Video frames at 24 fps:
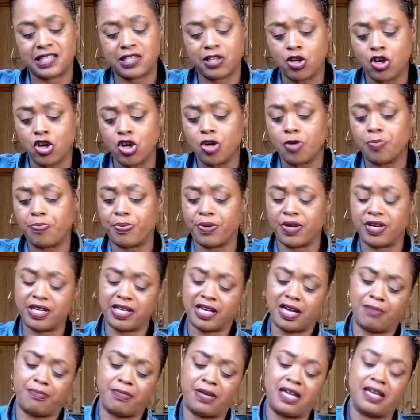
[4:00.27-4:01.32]
super
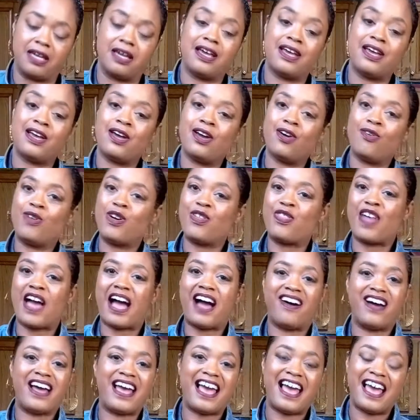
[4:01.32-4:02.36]
yummy
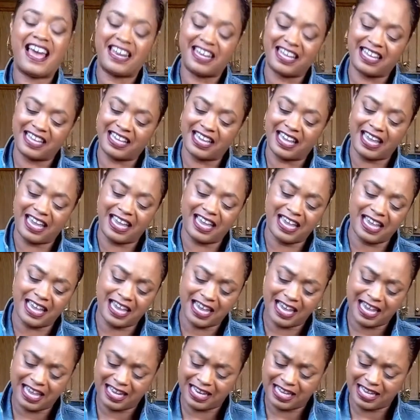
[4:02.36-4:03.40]
without adding
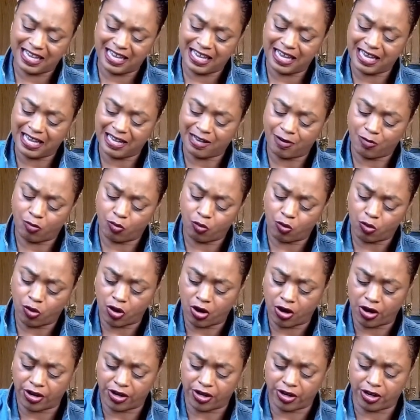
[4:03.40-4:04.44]
any
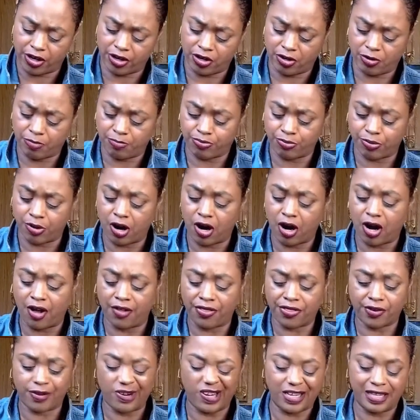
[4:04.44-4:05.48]
water, broth,
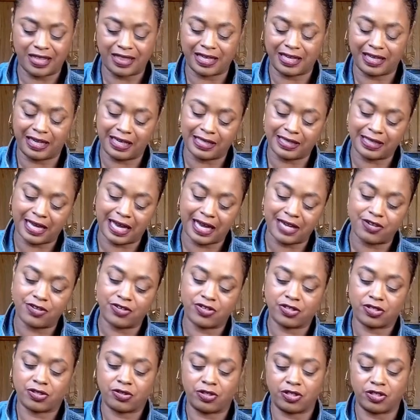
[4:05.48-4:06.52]
or anything like that. You're
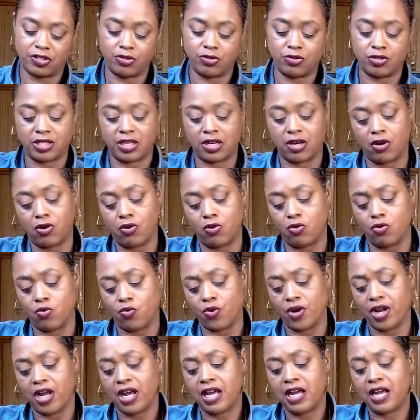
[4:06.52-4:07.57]
just going to use their
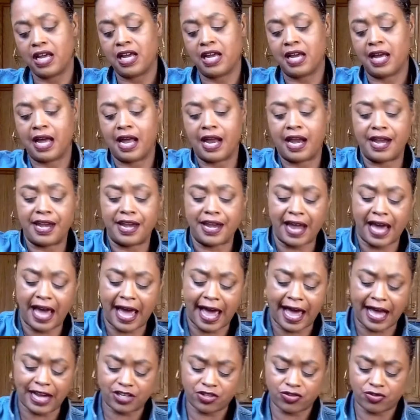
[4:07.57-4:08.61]
own
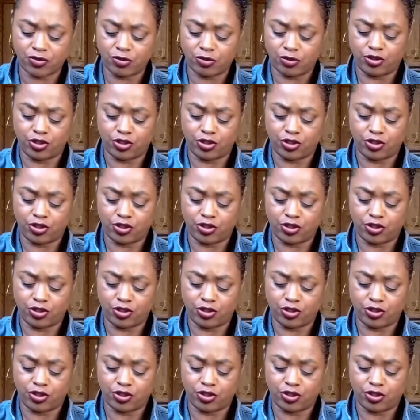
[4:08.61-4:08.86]
natural